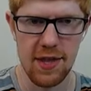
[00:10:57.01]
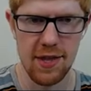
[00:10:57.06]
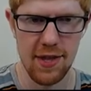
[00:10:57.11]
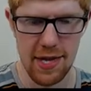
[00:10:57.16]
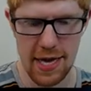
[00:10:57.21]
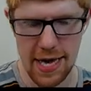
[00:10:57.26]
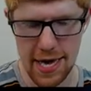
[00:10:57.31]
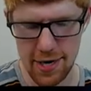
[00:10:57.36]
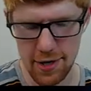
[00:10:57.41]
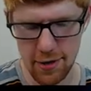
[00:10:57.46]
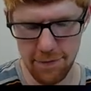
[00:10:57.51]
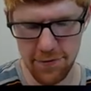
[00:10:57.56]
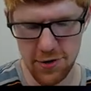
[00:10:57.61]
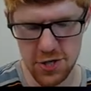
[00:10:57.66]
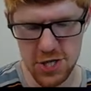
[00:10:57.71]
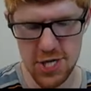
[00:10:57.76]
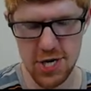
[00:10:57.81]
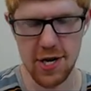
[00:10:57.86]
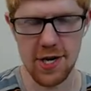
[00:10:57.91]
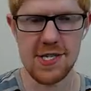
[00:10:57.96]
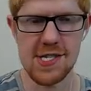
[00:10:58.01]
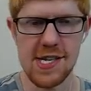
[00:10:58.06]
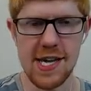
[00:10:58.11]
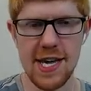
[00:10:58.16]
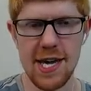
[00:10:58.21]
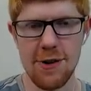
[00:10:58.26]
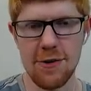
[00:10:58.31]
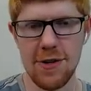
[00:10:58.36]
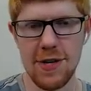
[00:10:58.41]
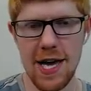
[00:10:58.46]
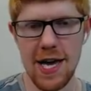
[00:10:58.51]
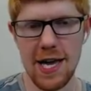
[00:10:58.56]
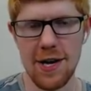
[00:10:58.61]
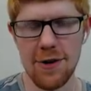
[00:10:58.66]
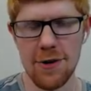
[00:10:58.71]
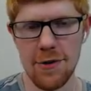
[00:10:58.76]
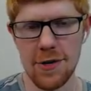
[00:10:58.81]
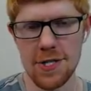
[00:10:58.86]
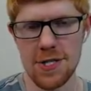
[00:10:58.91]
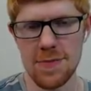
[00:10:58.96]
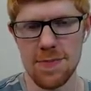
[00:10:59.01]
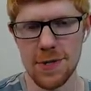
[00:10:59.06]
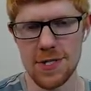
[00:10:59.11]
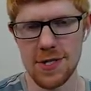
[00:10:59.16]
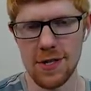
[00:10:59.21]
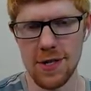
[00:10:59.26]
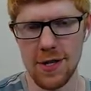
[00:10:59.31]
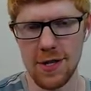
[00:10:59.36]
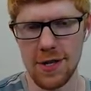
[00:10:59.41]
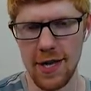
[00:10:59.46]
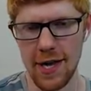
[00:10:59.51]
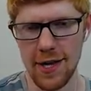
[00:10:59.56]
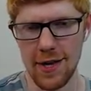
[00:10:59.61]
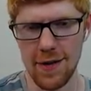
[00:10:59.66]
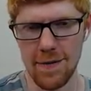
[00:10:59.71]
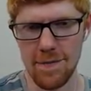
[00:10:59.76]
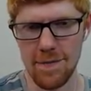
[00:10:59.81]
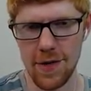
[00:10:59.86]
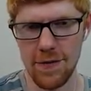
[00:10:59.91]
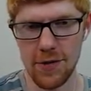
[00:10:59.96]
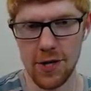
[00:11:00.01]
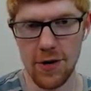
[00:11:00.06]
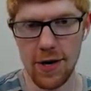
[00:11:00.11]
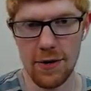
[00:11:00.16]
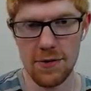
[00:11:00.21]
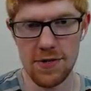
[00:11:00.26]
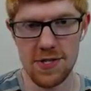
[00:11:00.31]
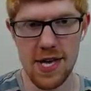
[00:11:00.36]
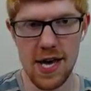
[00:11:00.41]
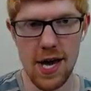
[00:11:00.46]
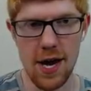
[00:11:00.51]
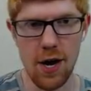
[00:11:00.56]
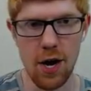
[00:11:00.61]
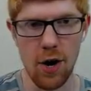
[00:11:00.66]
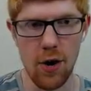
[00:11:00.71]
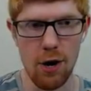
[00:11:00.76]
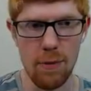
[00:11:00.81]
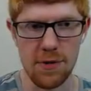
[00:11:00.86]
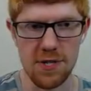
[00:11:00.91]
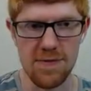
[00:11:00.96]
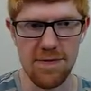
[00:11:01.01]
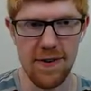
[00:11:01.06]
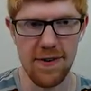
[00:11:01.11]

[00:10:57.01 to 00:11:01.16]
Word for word: Yeah, I don't know for sure, because I can't really I don't know what it's supposed to look like. Even though I was there. Oh, I almost